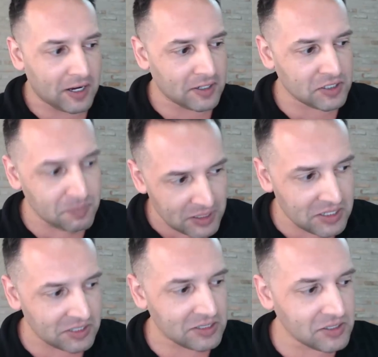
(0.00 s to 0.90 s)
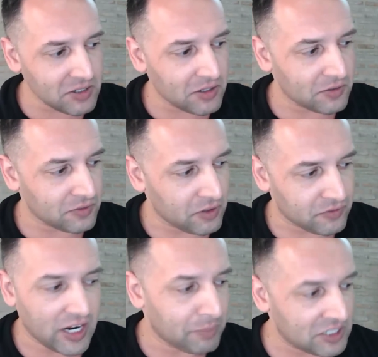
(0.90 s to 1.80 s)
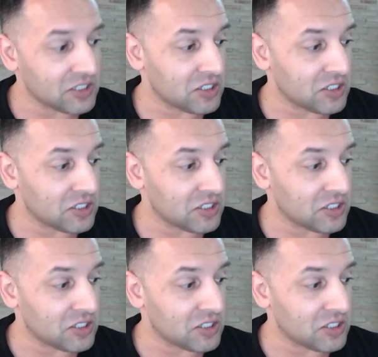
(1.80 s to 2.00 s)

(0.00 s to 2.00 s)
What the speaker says: speakers of Japanese and